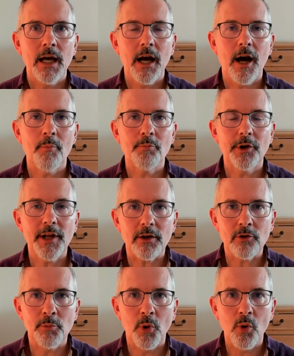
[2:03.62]

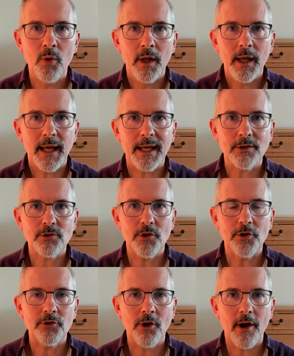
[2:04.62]
unpredictable as to
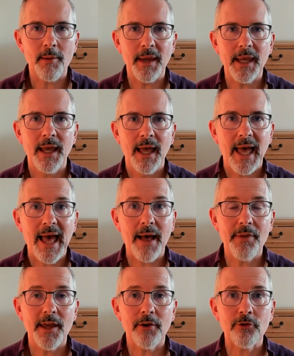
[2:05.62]
the timing
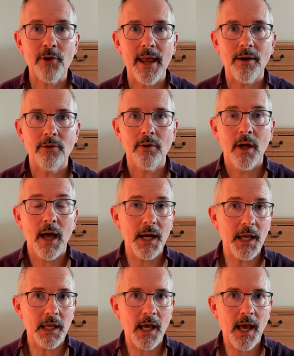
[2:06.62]
and the extent, and
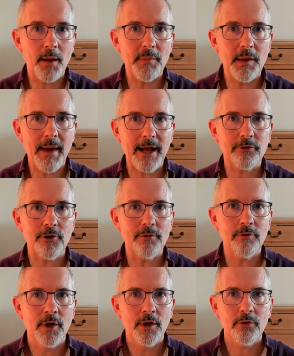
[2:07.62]
it can be
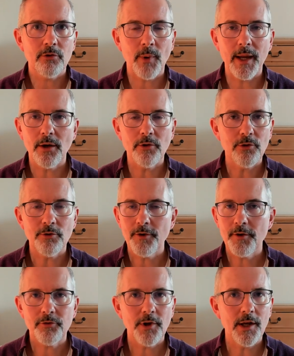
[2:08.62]
massive, swings of
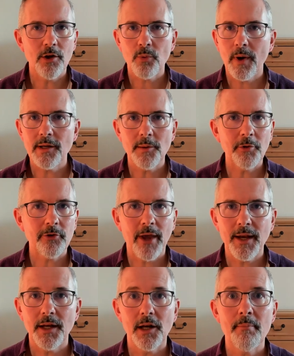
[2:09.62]

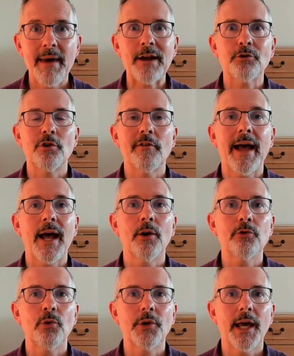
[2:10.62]
15-20% in a matter of
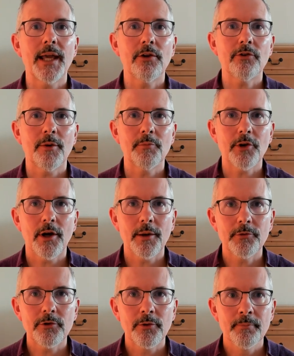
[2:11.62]
hours or days sometimes.